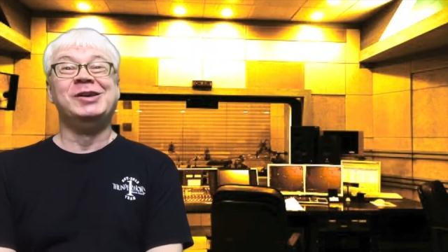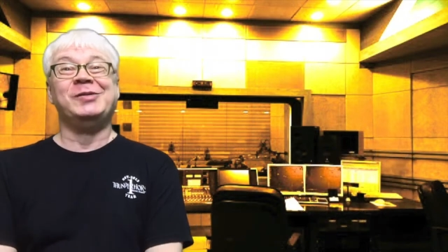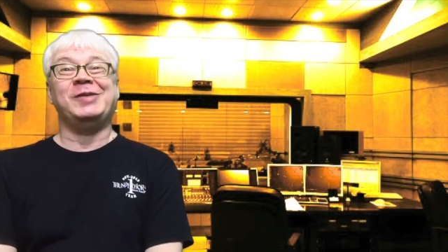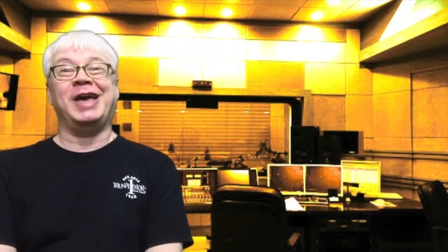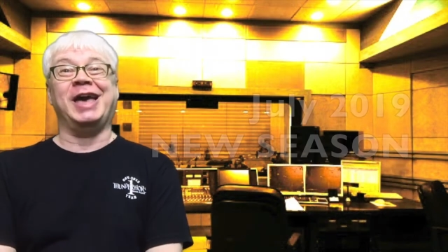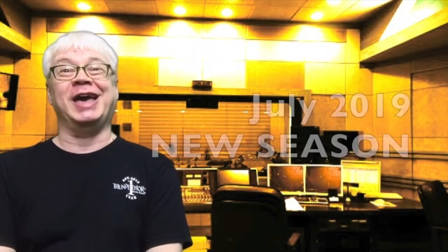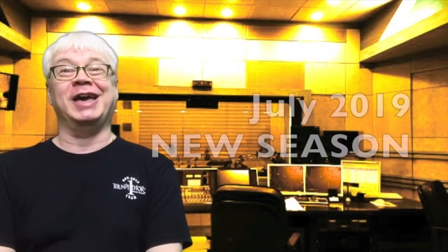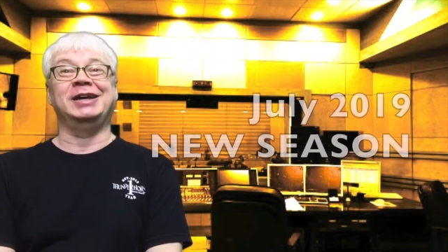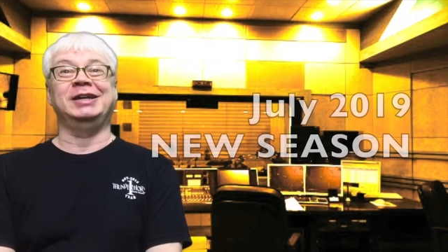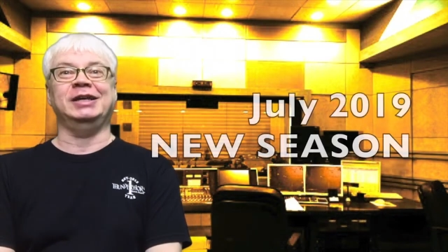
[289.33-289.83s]

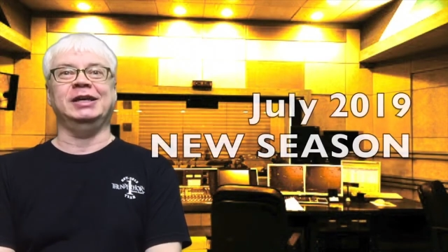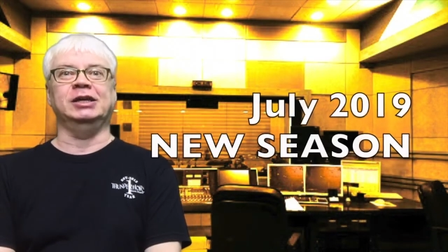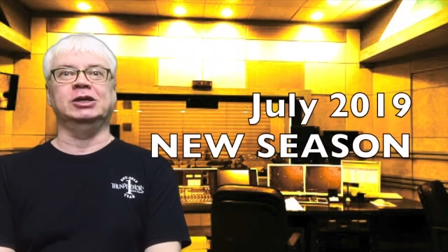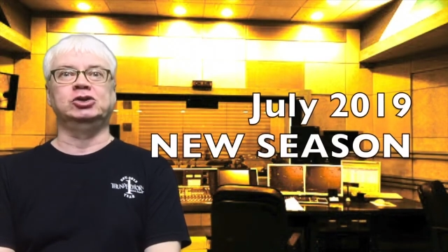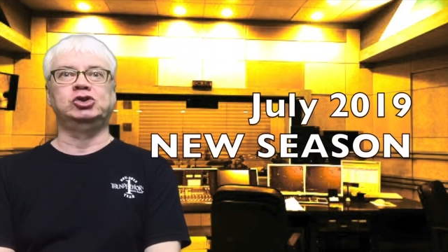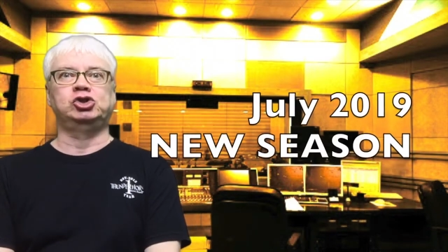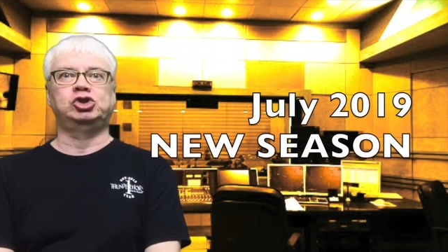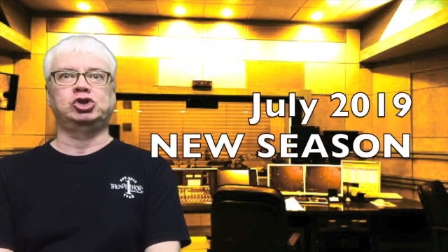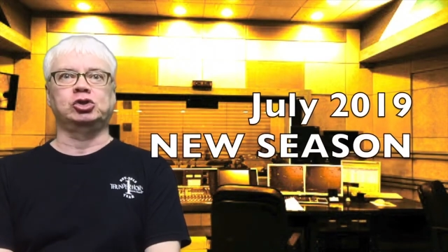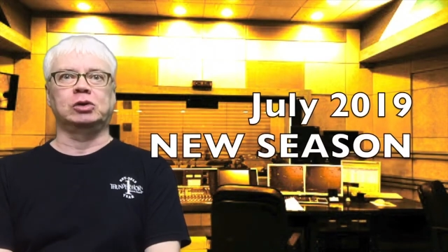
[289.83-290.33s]
and
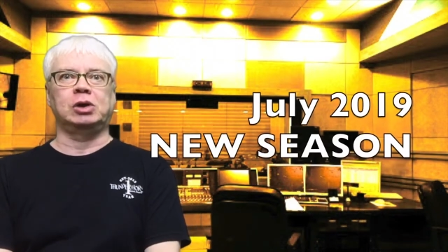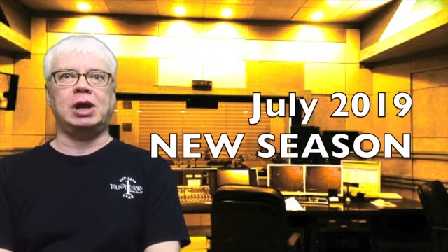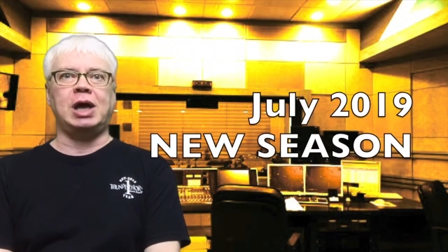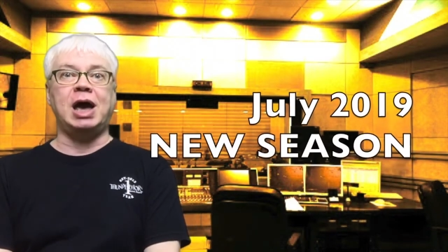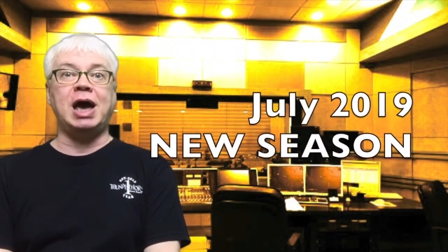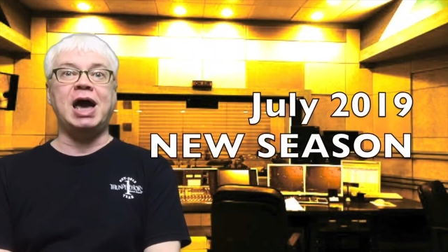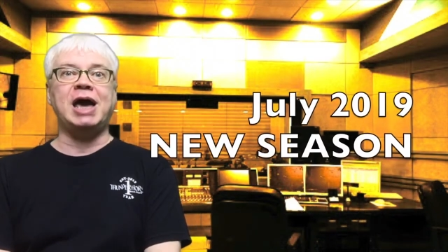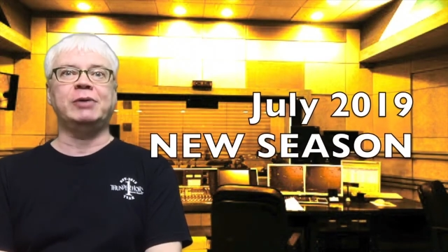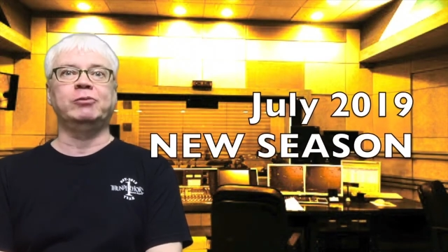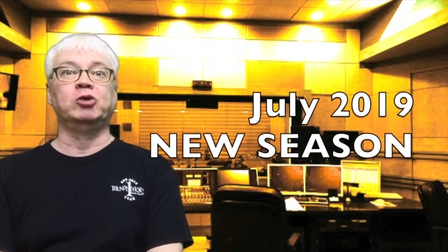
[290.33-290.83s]
in
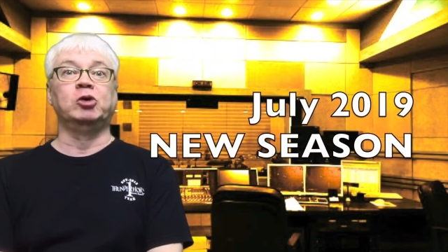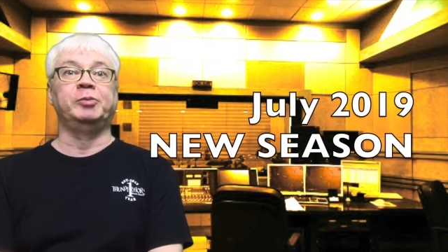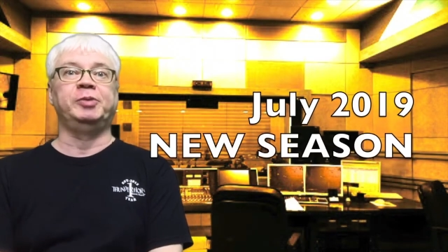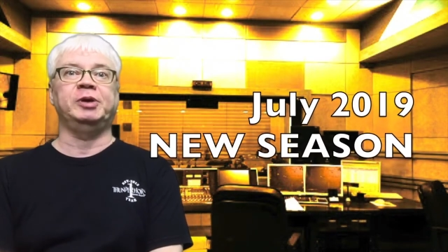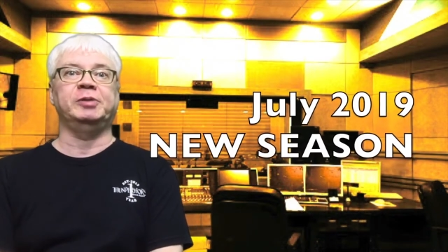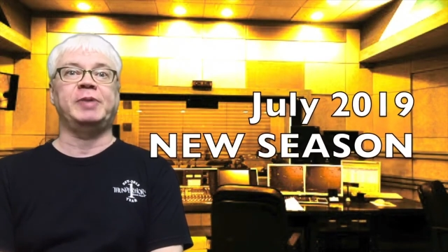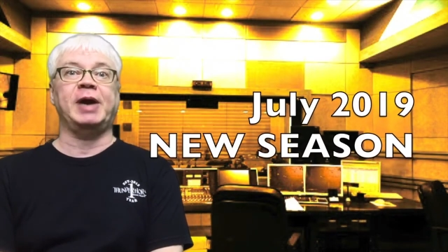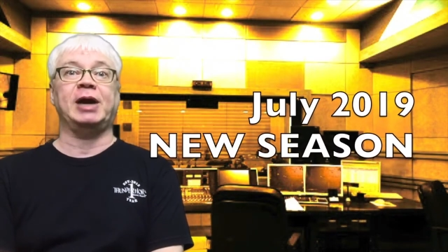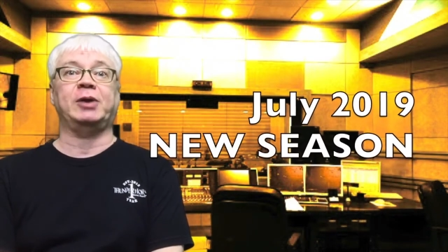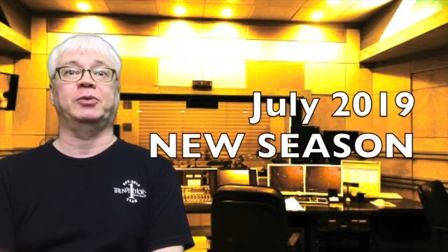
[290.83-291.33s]
July we'll
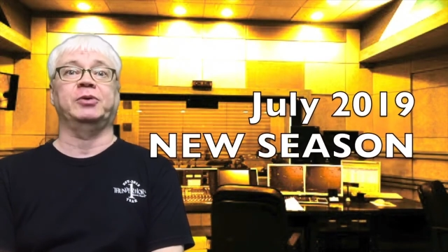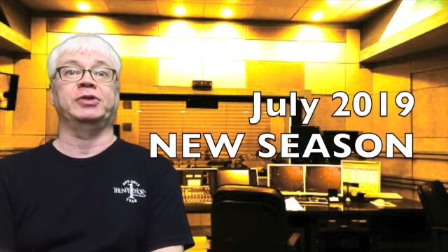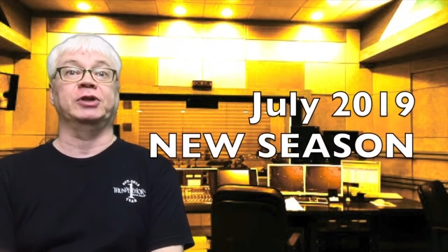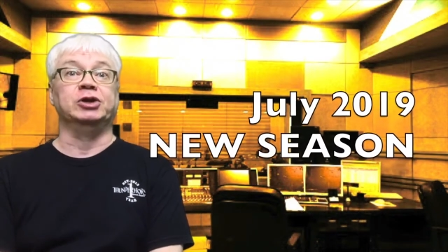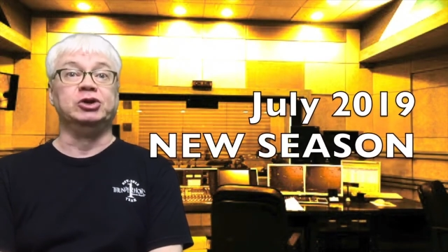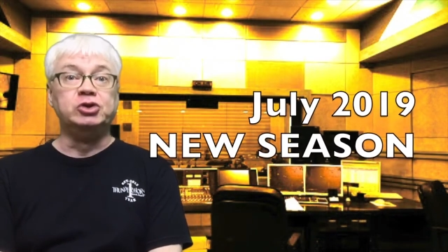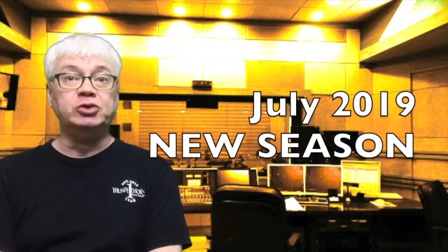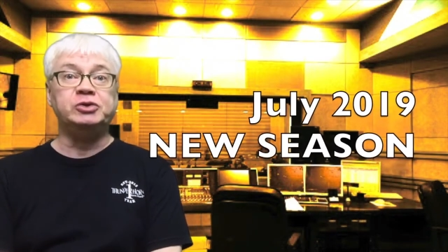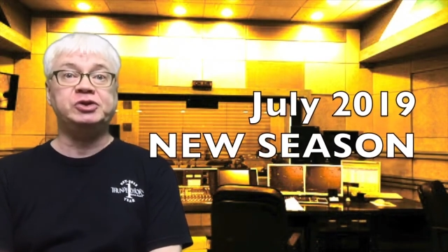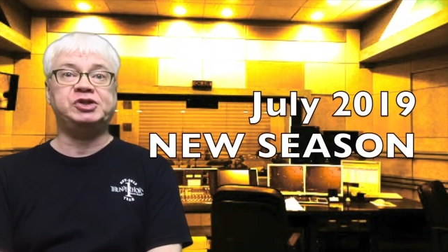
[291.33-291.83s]
be back with a
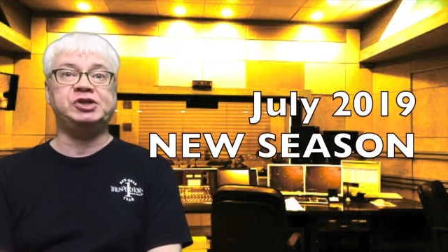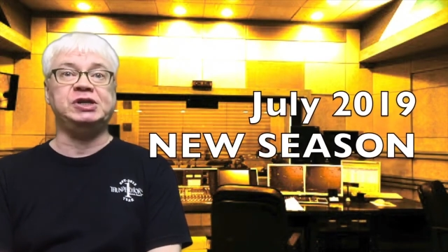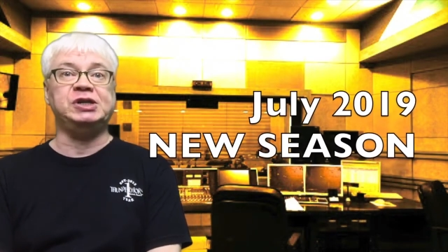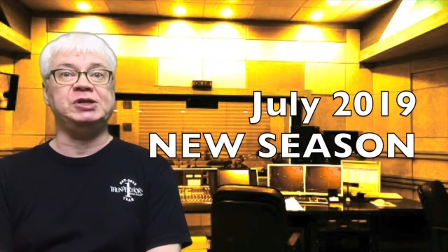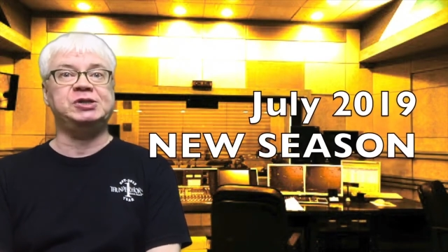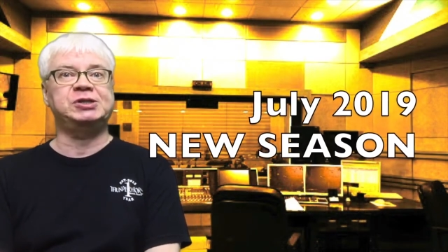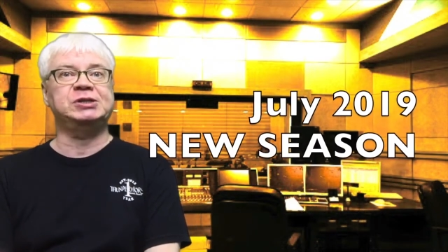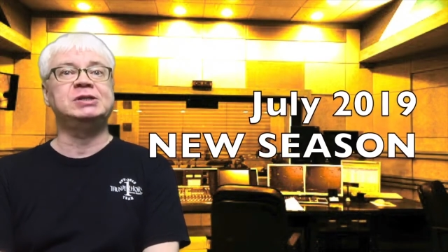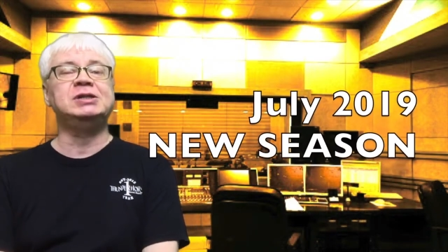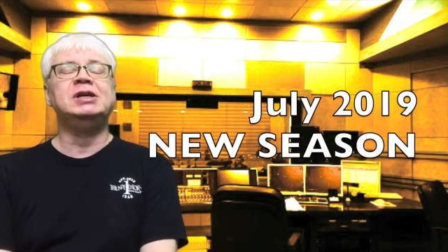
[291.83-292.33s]
new
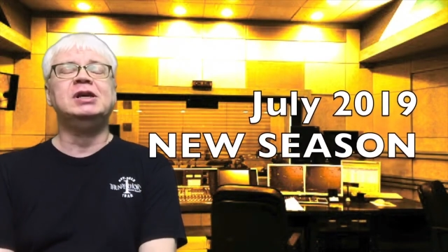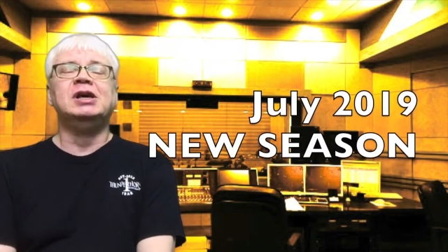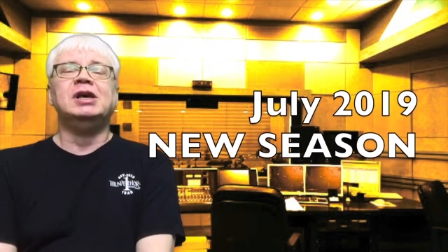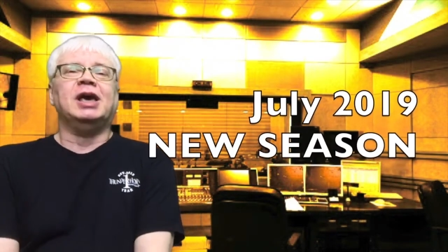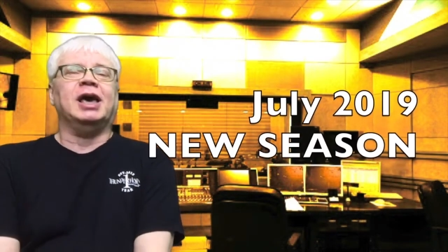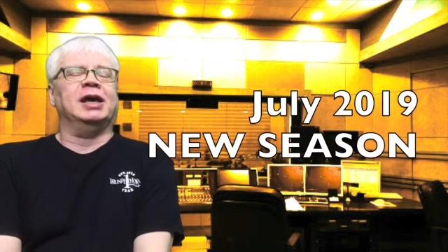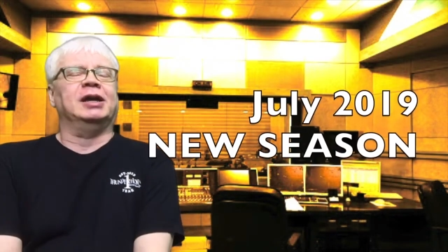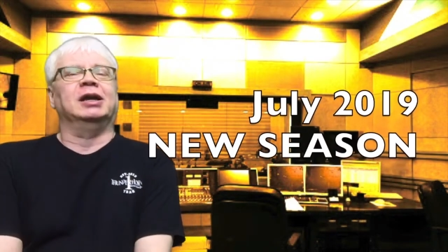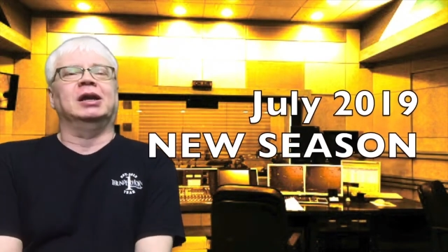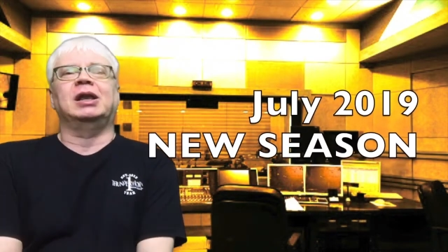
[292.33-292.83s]
season
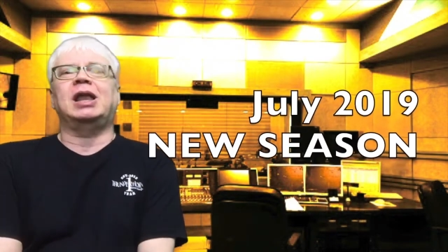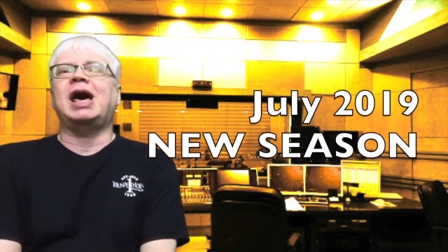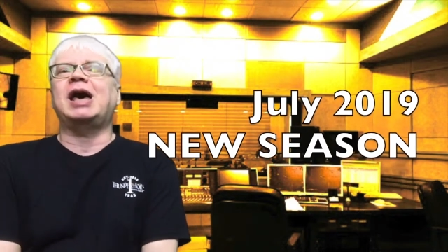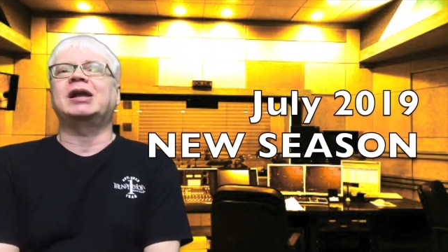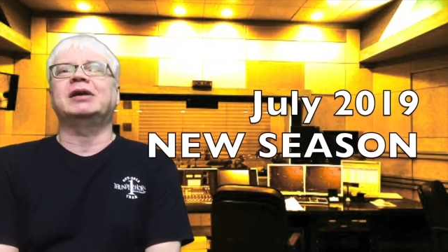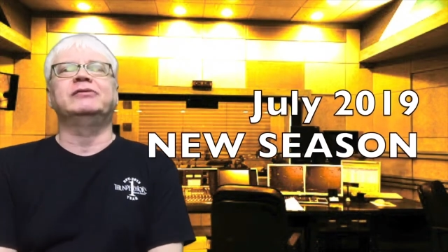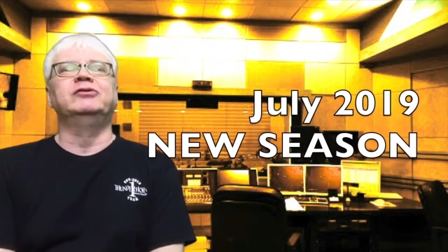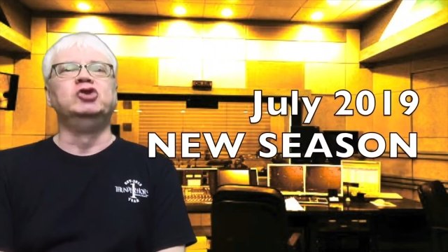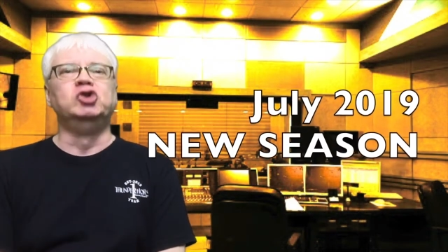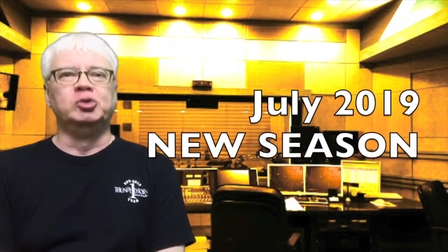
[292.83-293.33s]
and a
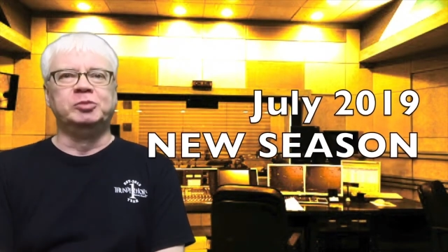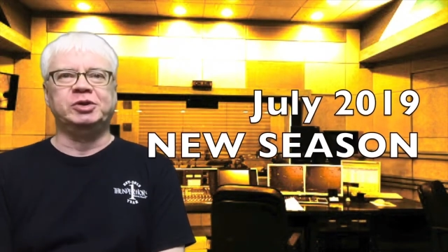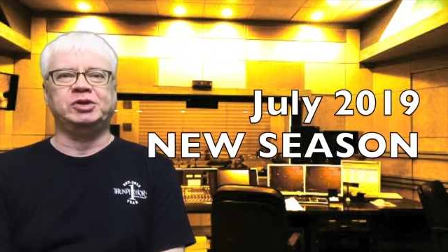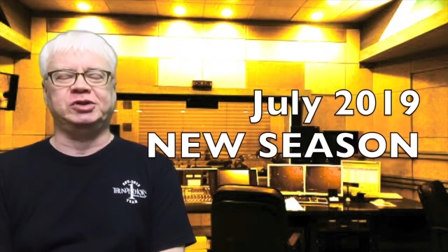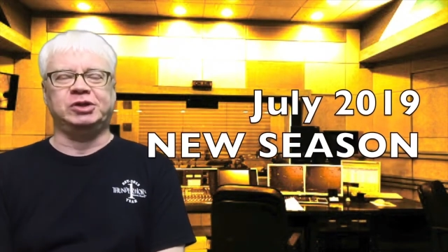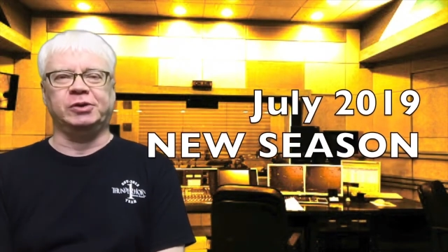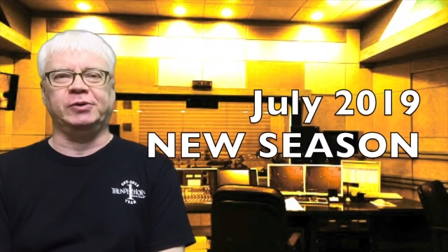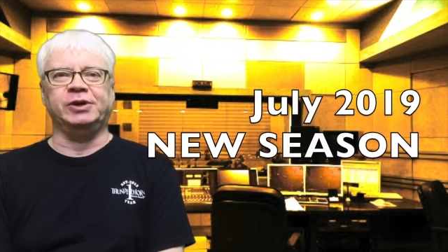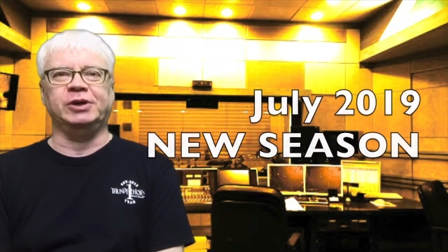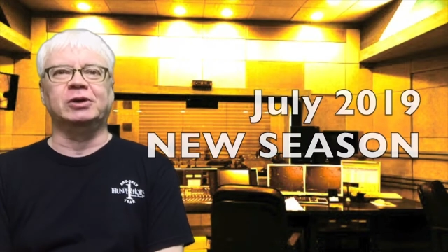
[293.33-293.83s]
lot of new
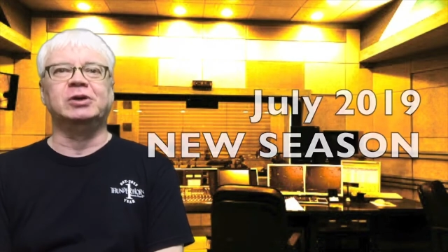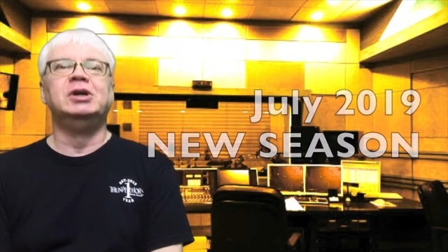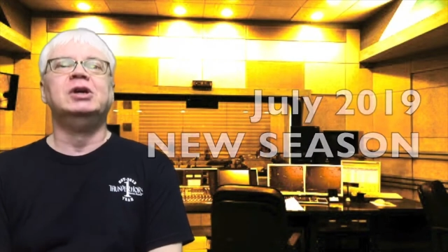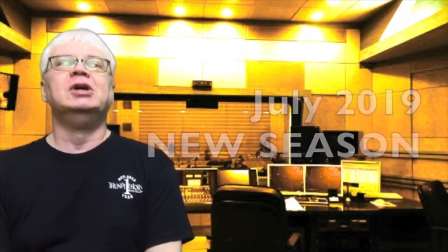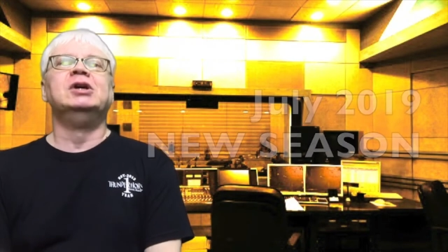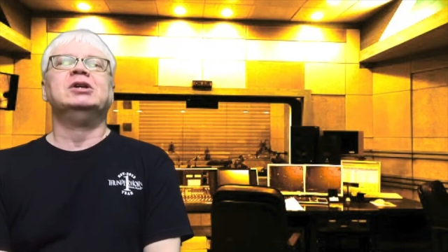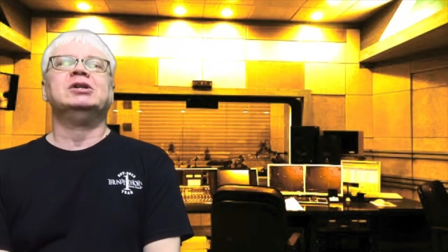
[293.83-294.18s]
material.